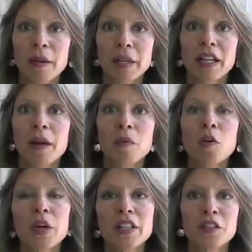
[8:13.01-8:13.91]
I mean, I'm
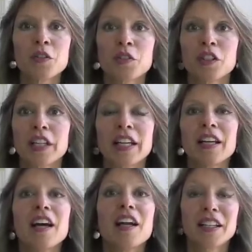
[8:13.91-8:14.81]
always usually,
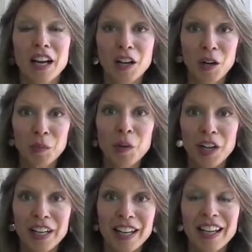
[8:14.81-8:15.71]
knock on
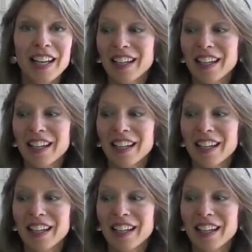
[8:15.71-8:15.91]
wood,